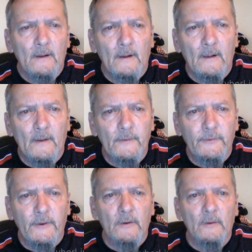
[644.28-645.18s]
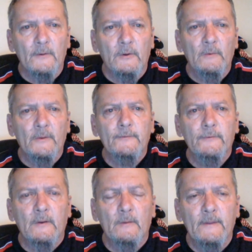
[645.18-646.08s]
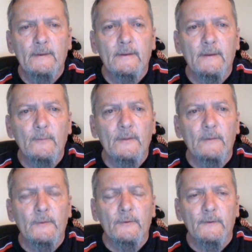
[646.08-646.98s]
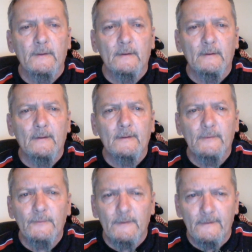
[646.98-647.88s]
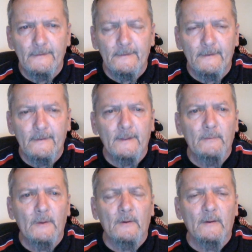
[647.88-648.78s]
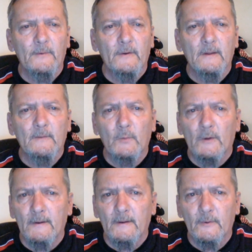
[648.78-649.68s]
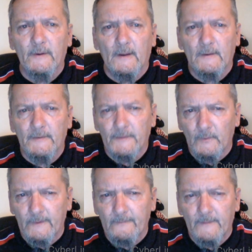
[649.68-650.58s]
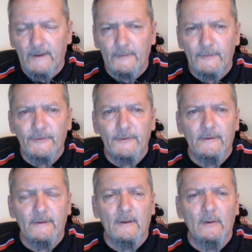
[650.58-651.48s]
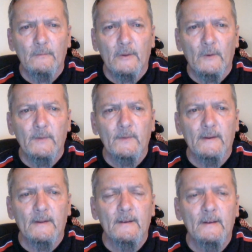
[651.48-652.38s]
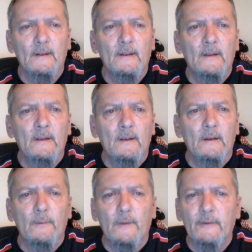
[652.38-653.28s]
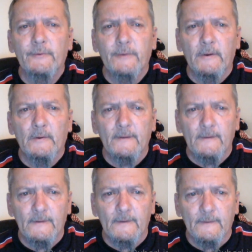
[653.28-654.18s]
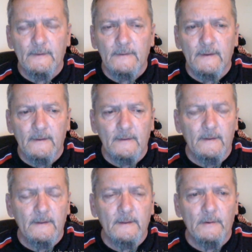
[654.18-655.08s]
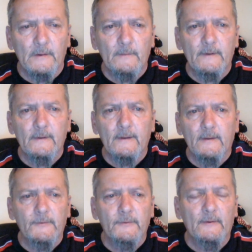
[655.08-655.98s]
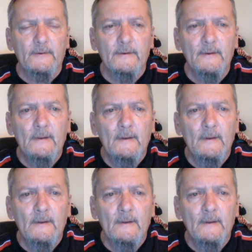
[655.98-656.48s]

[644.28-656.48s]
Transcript: Gerald, the homeless gentleman in Flint, Michigan, she gave an offering of $100, and we've made sure now, my wife and I, that Gerald is taken care of and has shelter.